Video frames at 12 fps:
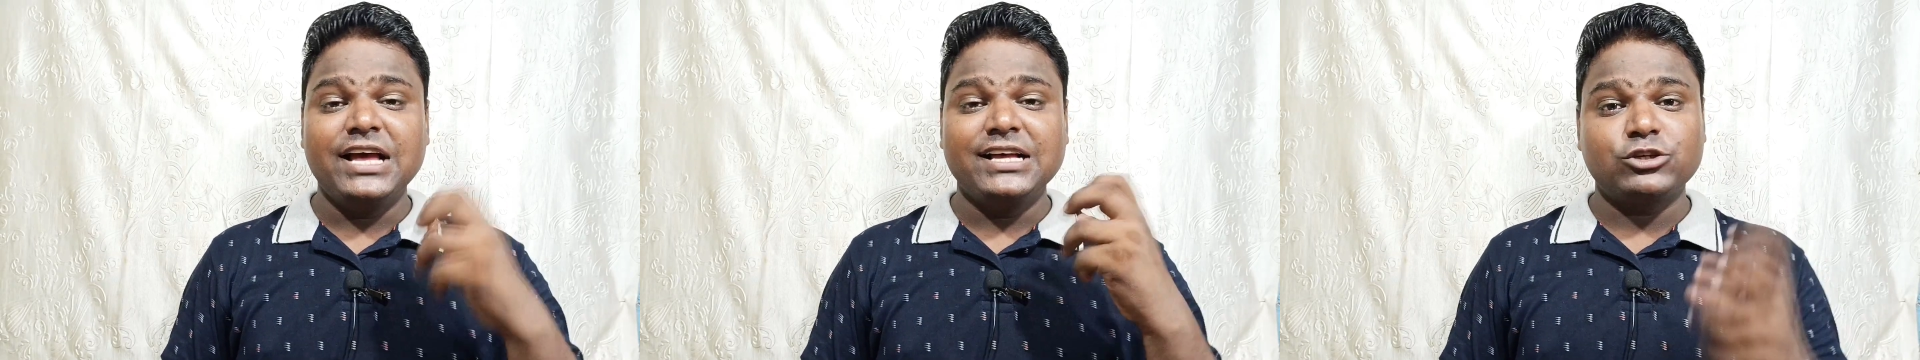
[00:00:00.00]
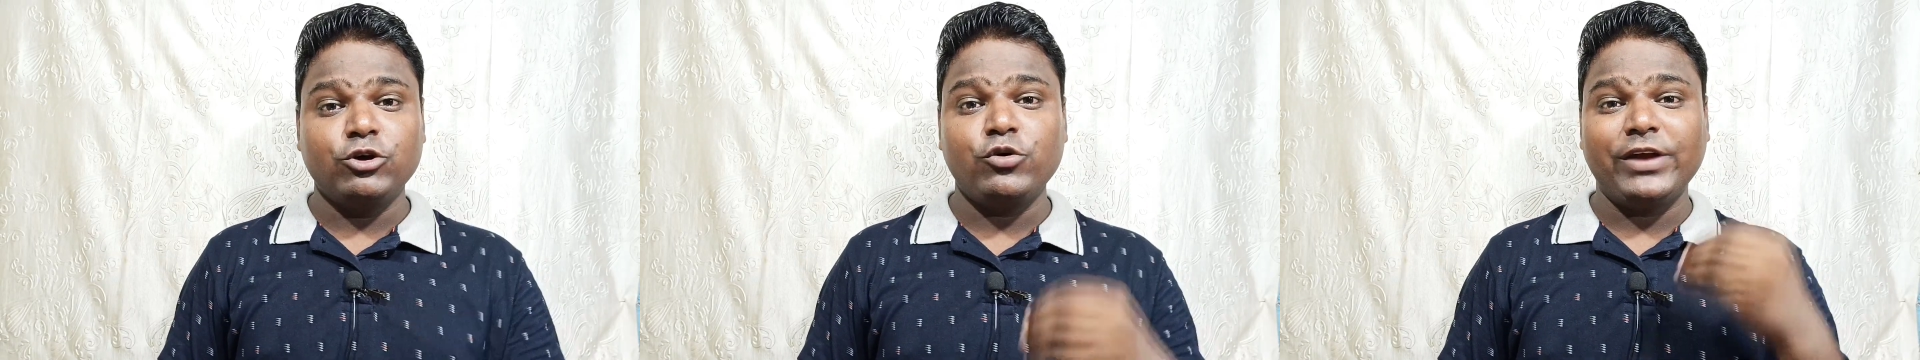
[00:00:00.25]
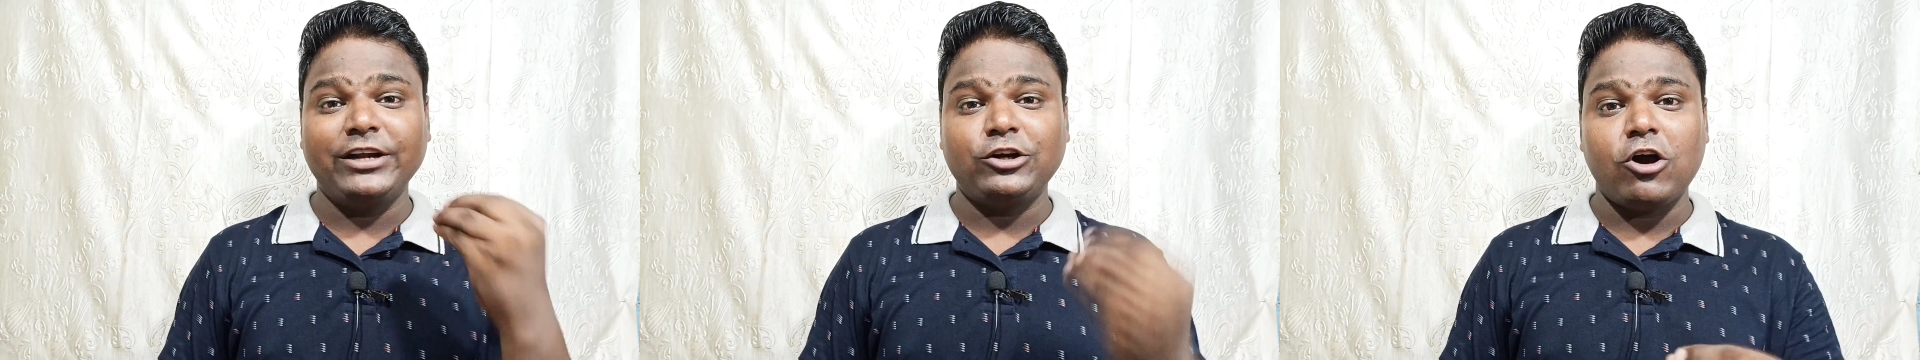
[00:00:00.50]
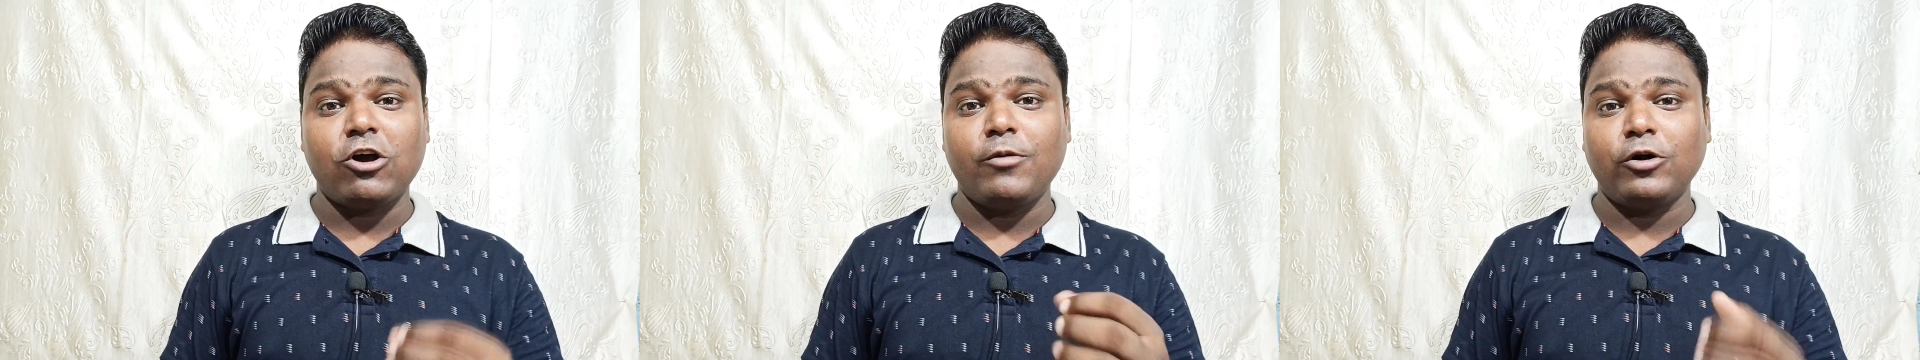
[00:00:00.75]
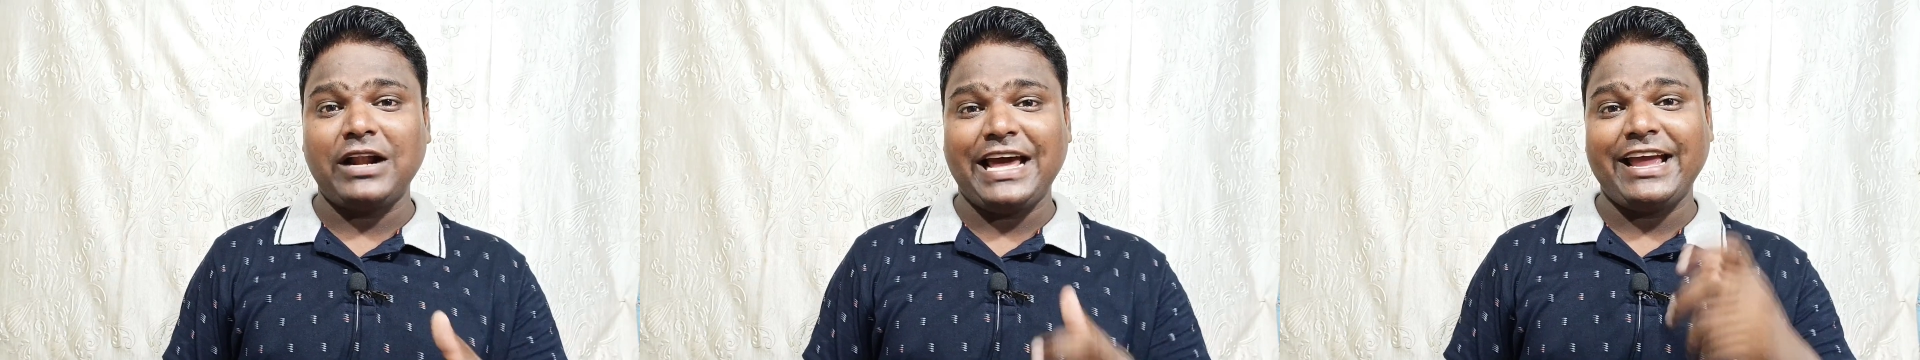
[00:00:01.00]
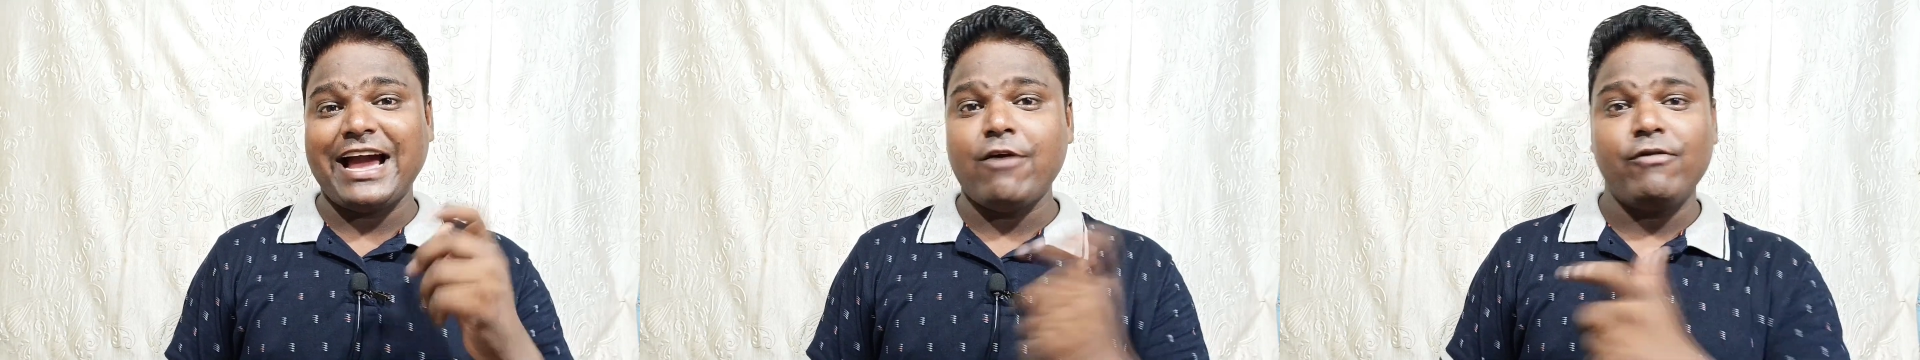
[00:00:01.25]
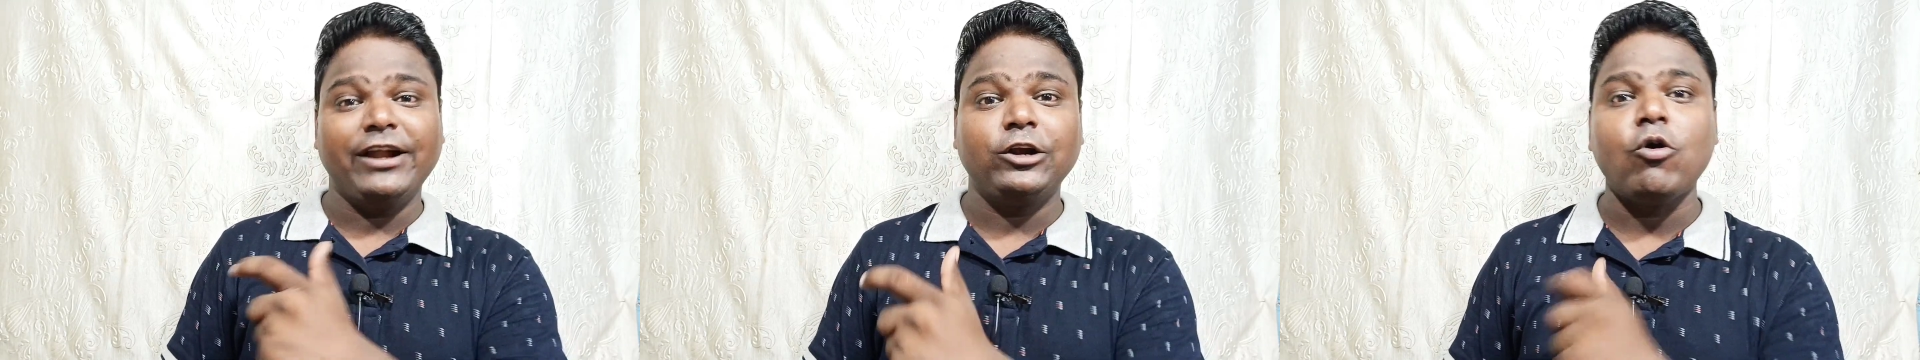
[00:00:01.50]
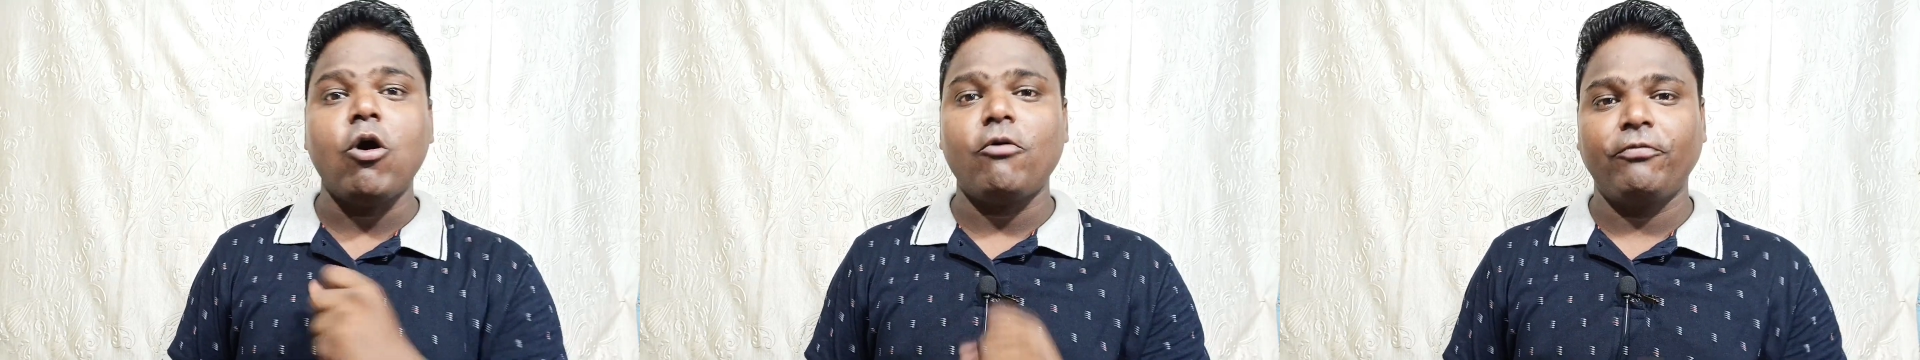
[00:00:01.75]
so you can talk about like I went
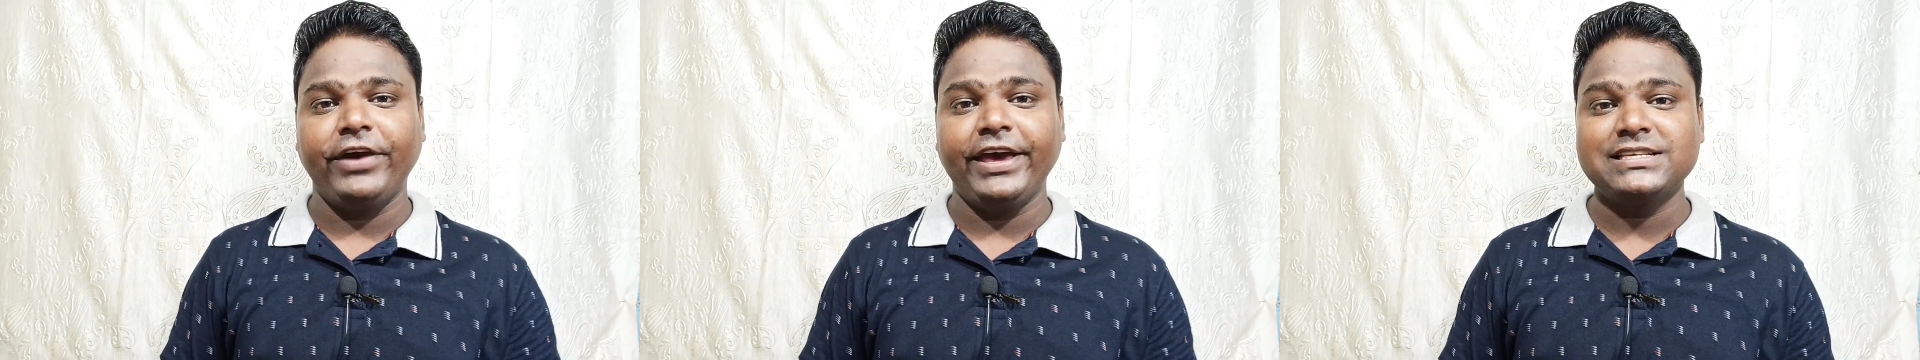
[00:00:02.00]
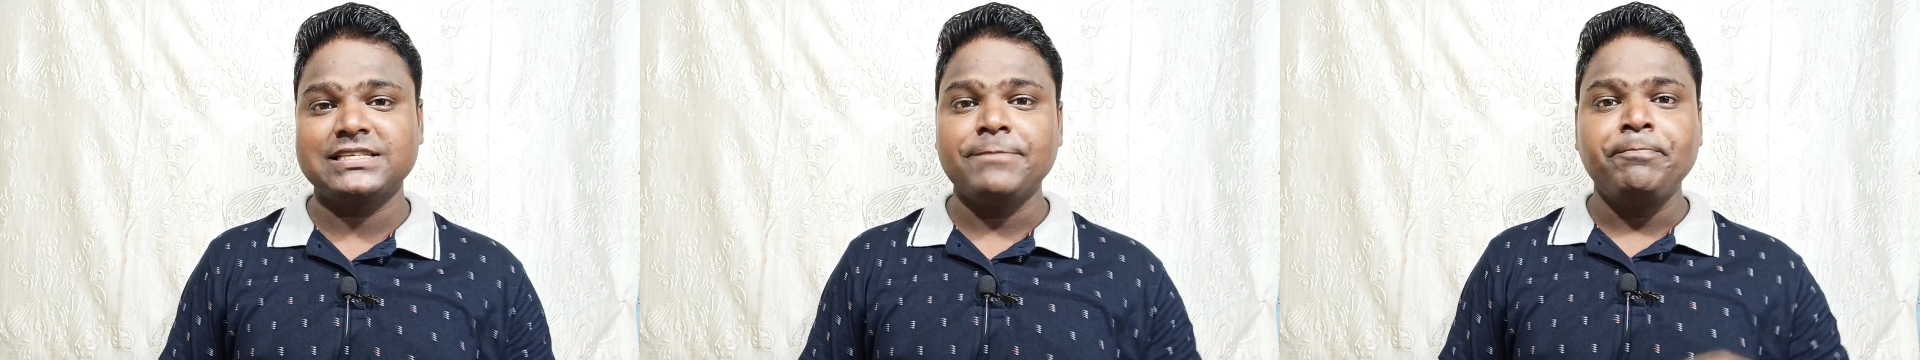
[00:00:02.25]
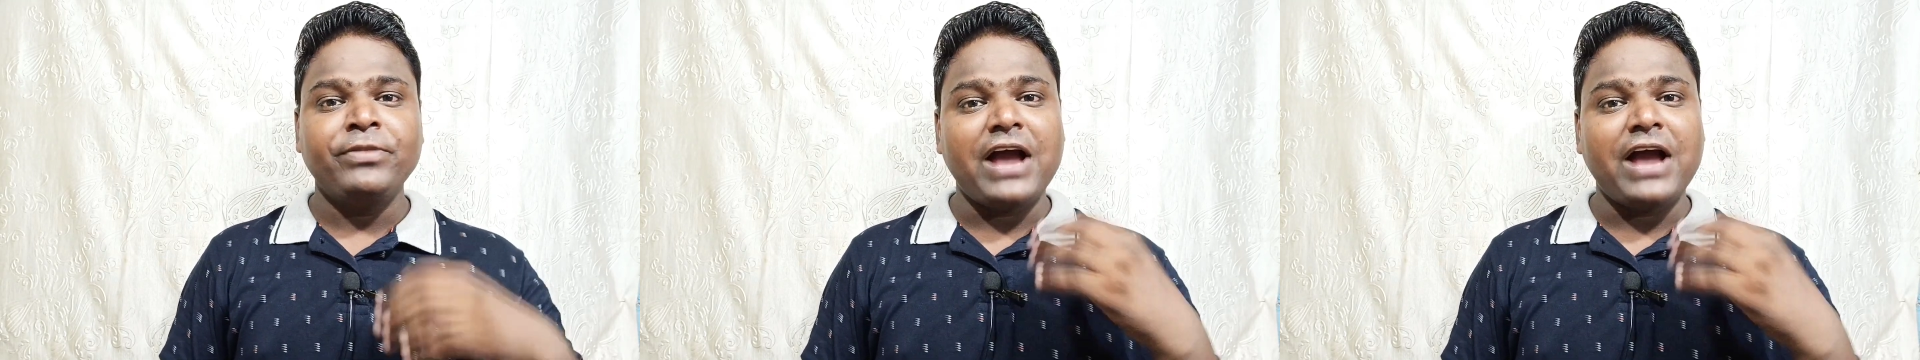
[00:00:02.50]
to office,